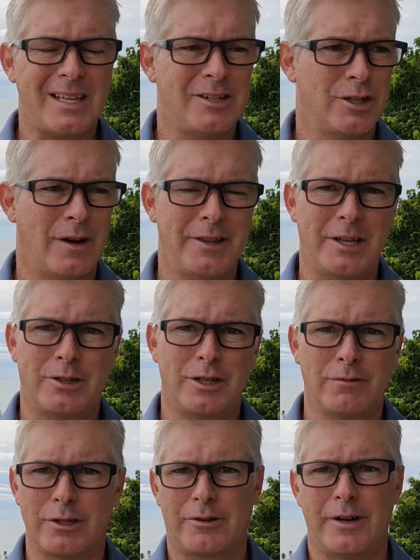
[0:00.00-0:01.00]
So I think
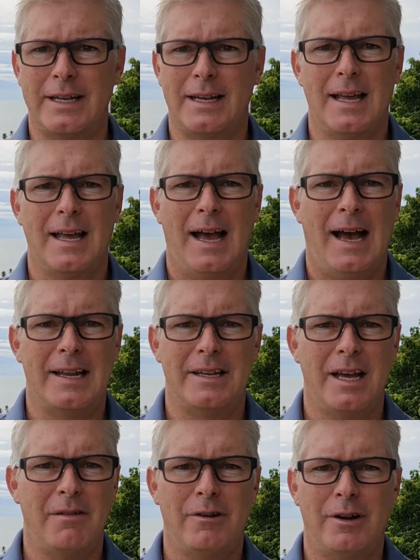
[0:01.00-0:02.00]
silver is great. I
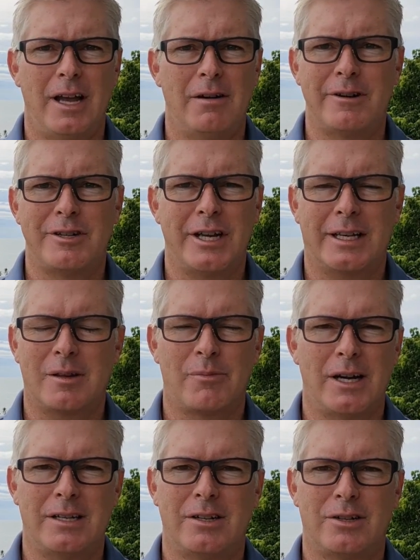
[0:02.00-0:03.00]
never ever check the
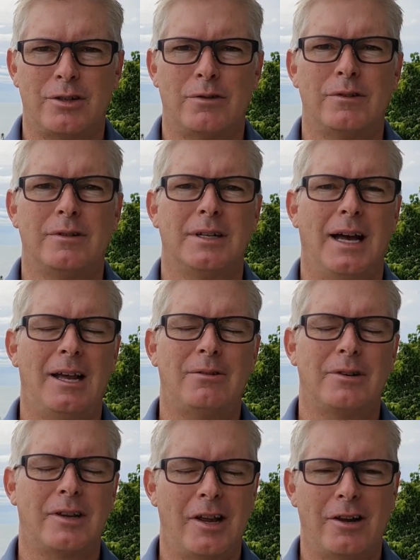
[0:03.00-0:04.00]
price of silver. I
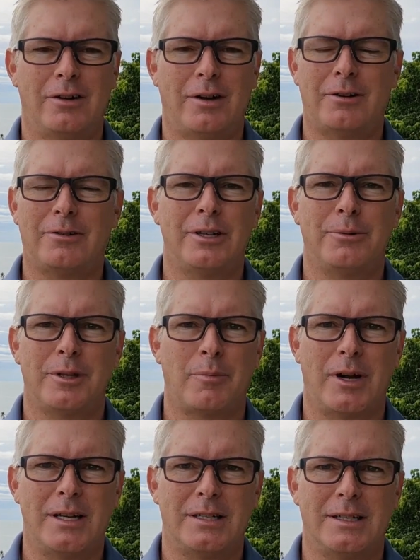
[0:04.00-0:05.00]
don't care. I don't even know what the
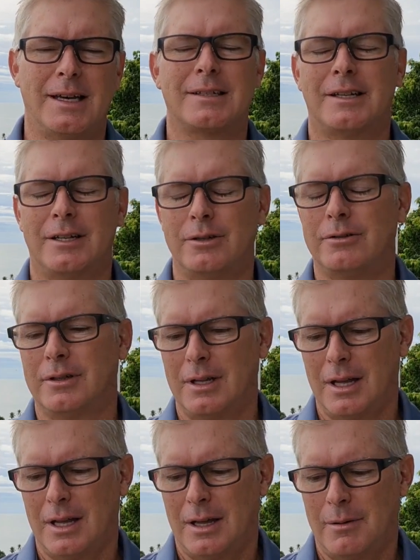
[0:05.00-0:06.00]
price is. Actually, I do.
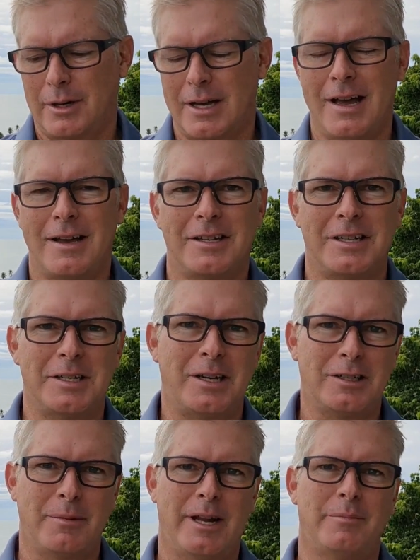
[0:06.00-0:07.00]
because I
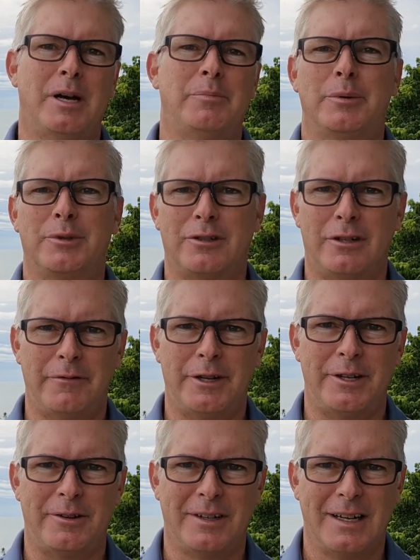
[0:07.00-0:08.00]
talked about it in my members only
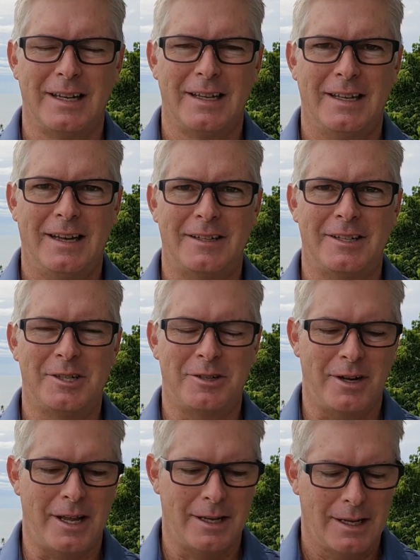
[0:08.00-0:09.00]
video
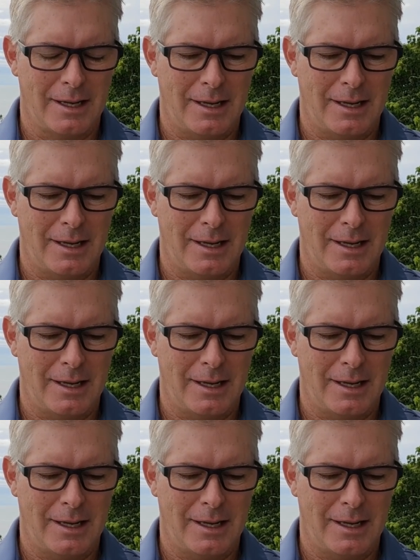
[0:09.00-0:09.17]
yesterday.